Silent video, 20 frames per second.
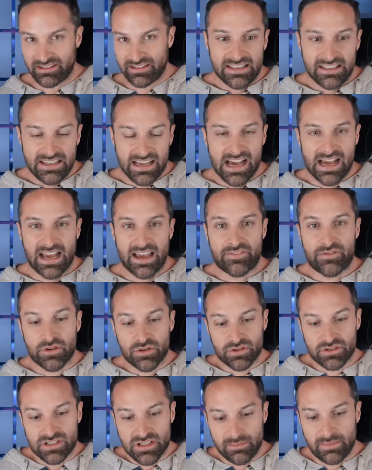Yeah, if
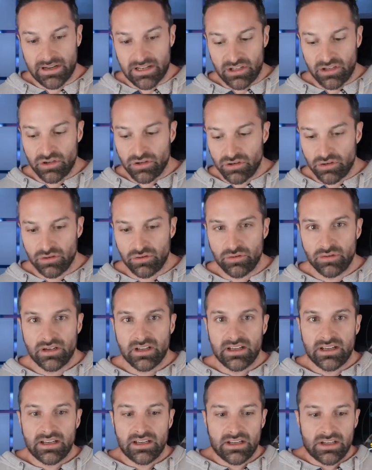you're somebody who
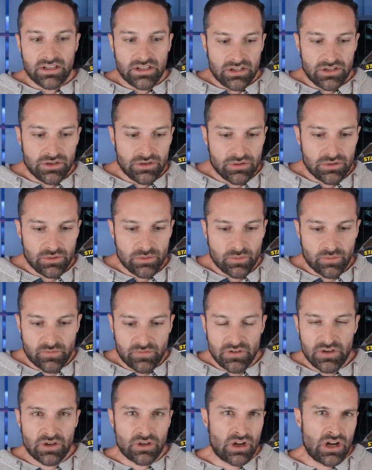you
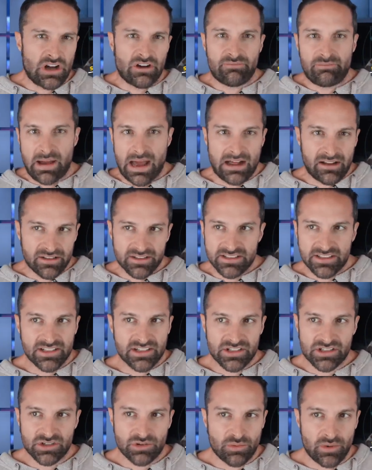feel off balance in
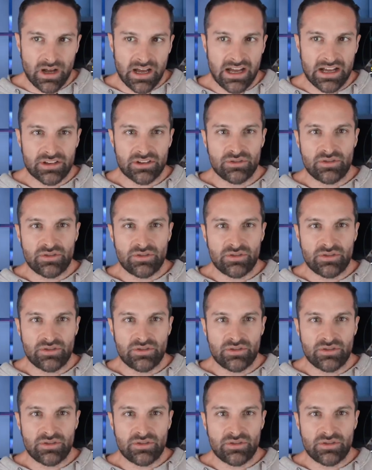a squat,